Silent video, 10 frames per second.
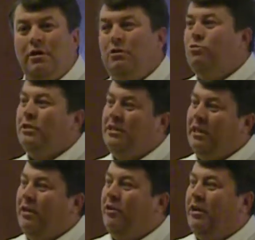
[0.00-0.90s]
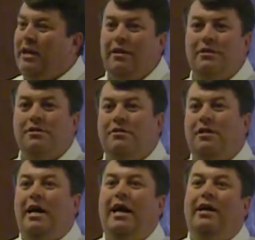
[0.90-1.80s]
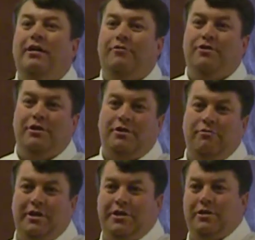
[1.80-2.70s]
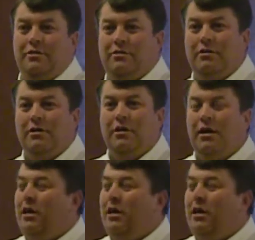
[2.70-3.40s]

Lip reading: And as we sit here today, this is an active situation.